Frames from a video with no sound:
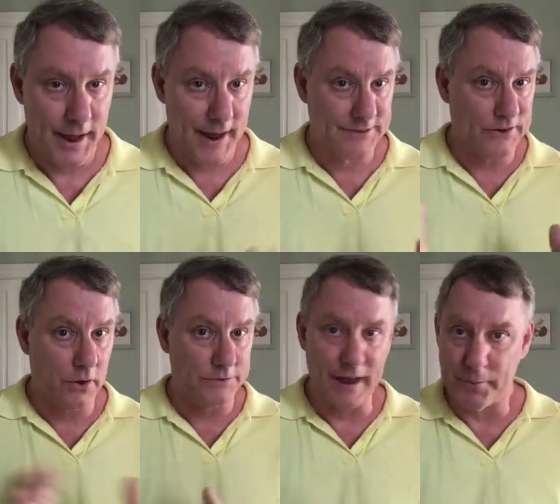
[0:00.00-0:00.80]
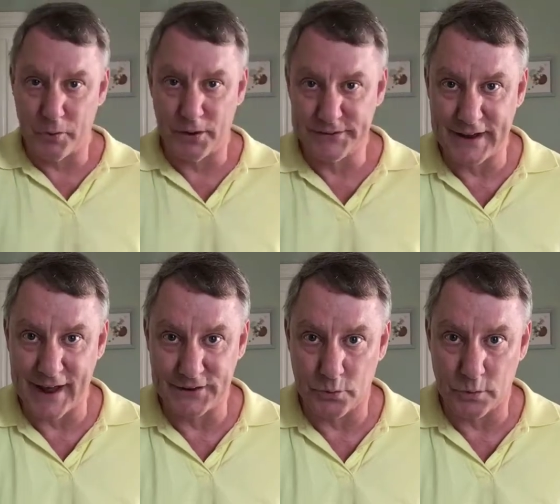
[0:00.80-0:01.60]
It's all boils
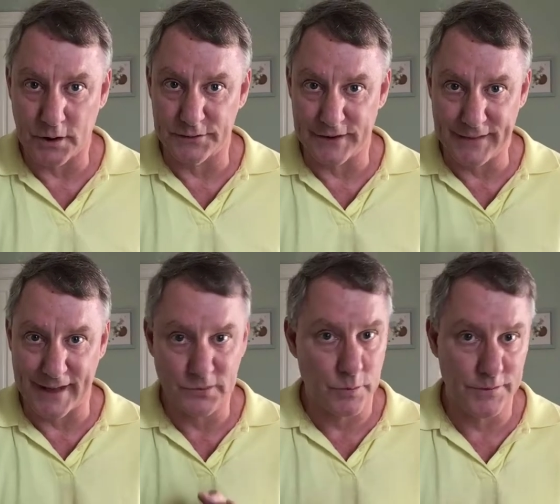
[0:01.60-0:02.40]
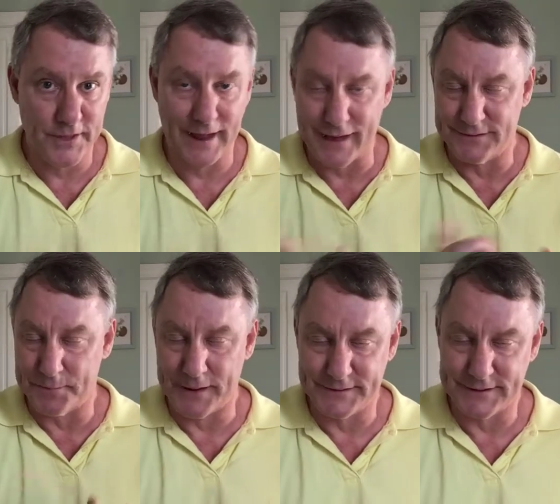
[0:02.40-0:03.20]
down to words. And that's one thing. I
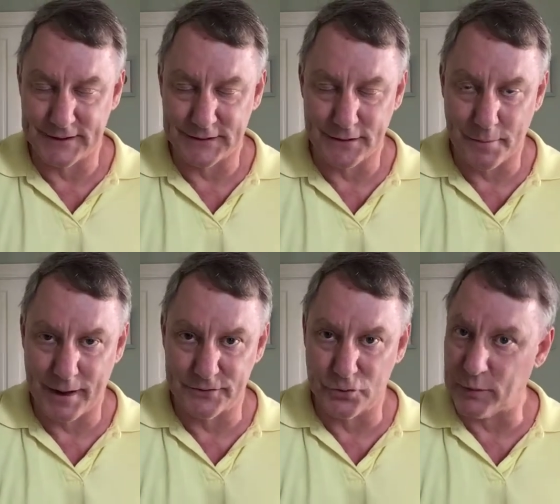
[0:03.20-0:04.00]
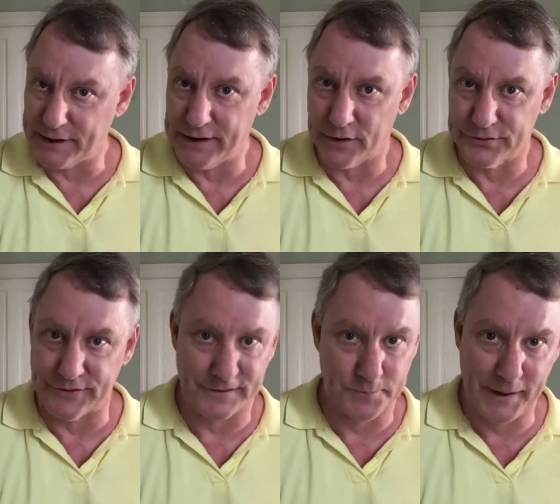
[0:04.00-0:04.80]
spent about 20 years
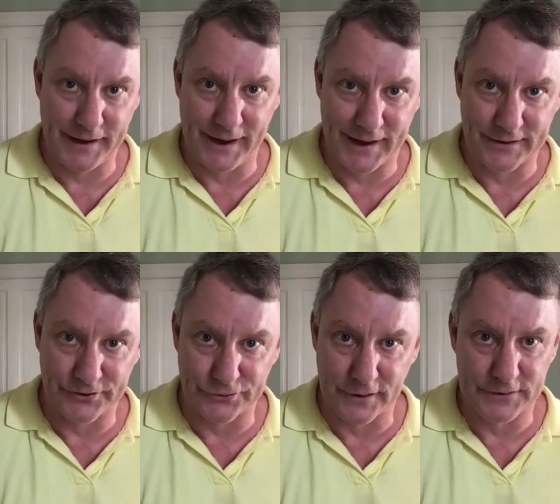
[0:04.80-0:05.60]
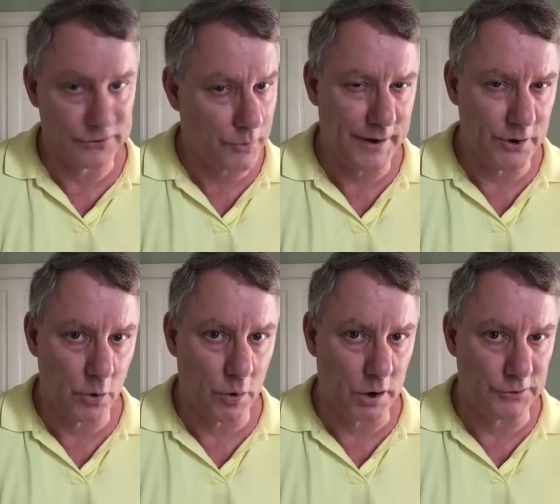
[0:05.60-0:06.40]
in the speaking industry, so I know
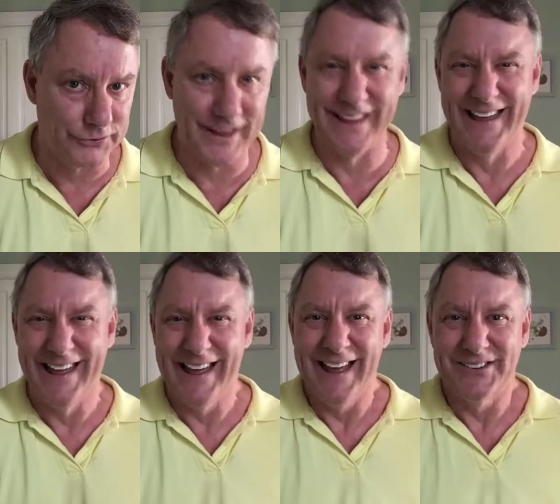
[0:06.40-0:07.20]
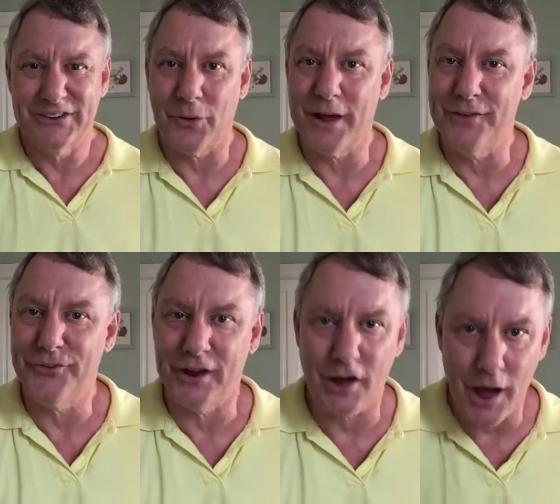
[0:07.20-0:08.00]
words. So if
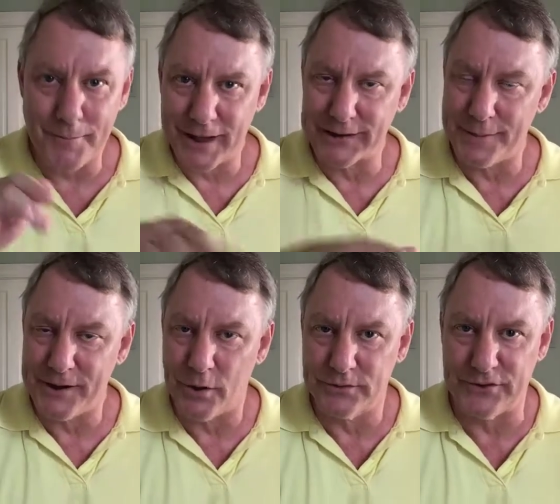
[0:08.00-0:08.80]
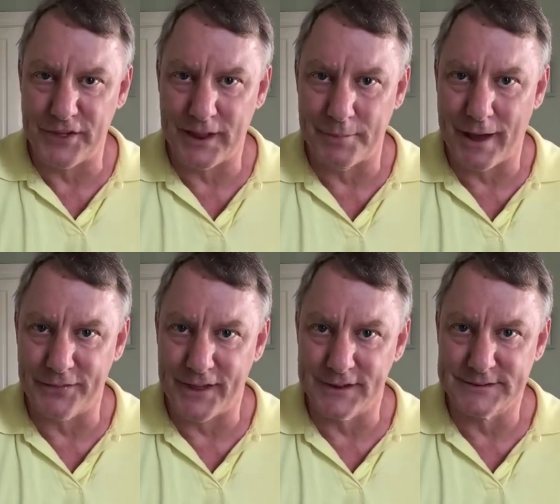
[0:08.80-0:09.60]
you comment, let me know what you think
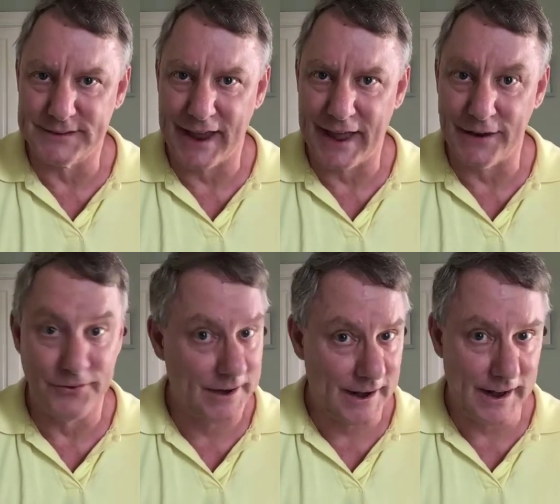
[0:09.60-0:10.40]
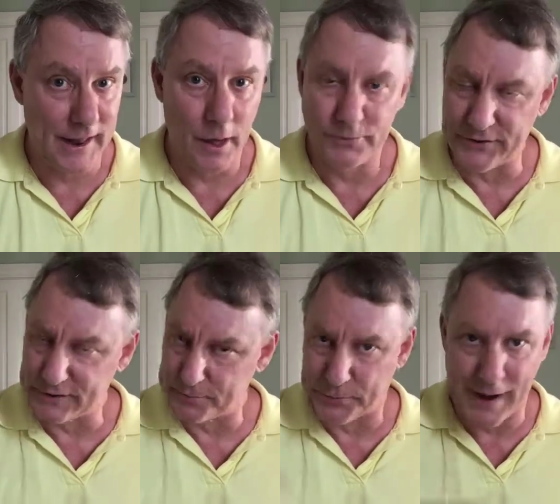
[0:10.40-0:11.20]
about this. And if you need any help,
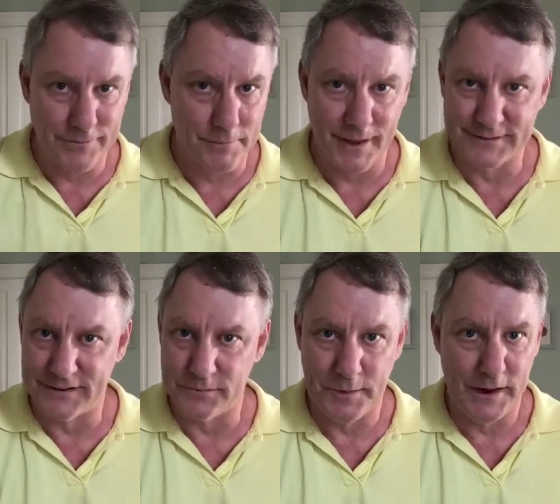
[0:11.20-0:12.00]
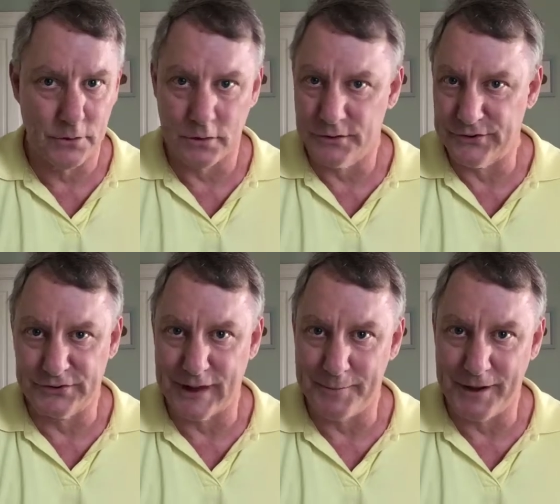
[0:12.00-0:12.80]
just private message me or
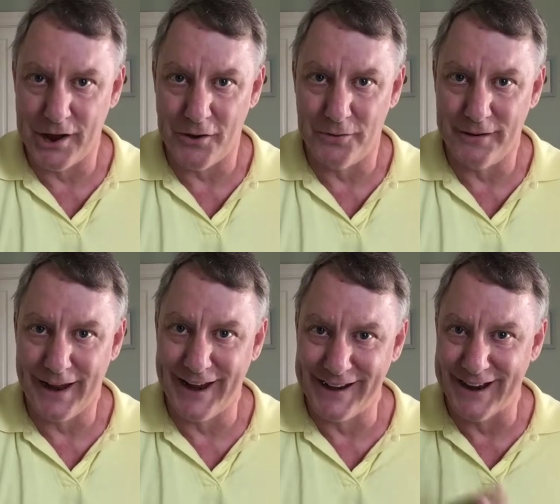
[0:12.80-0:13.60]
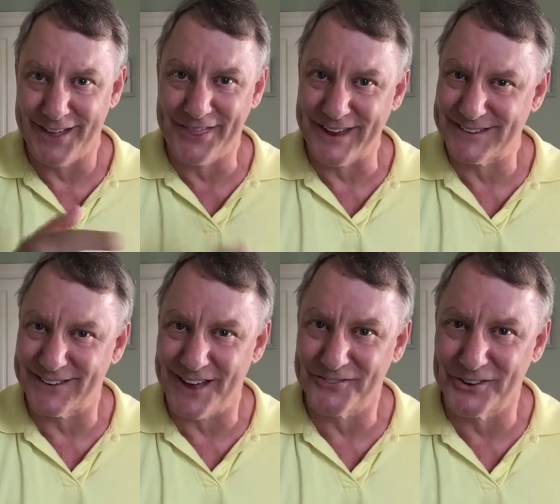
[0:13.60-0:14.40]
just let me know. And thanks a
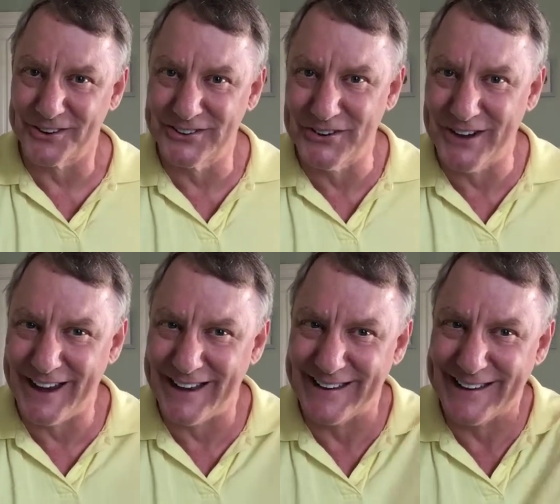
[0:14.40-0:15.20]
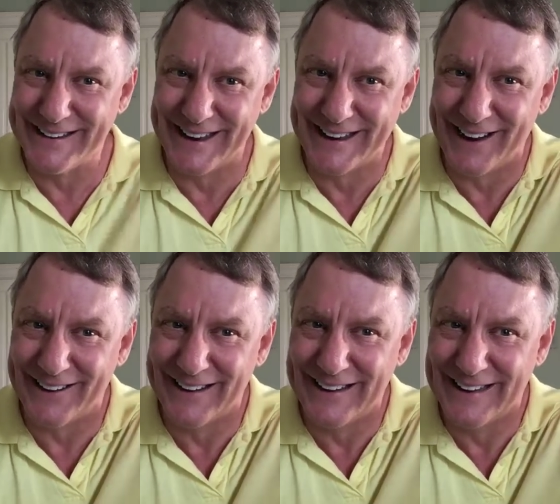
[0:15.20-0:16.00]
lot for tuning in. Take care.